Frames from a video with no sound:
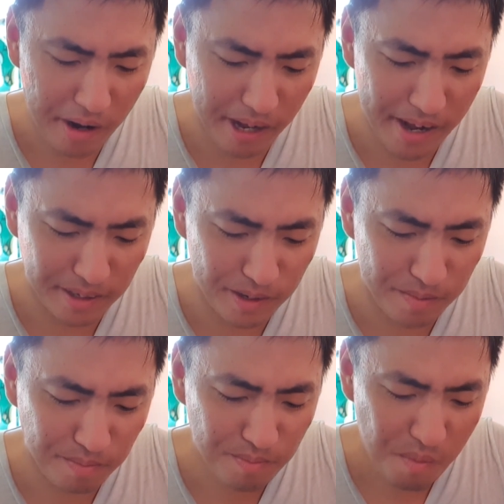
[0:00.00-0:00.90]
Yeah, it's good.
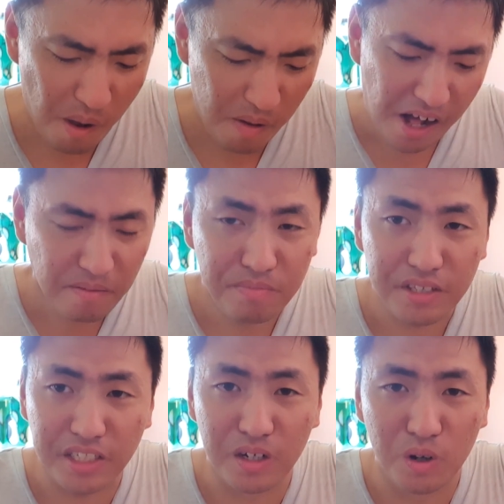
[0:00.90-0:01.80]

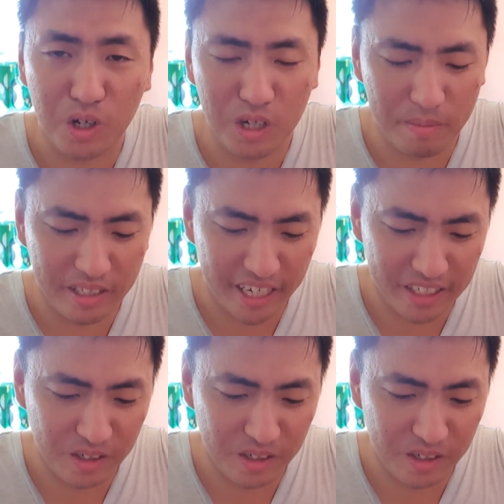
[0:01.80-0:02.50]
Doesn't look good, but it tastes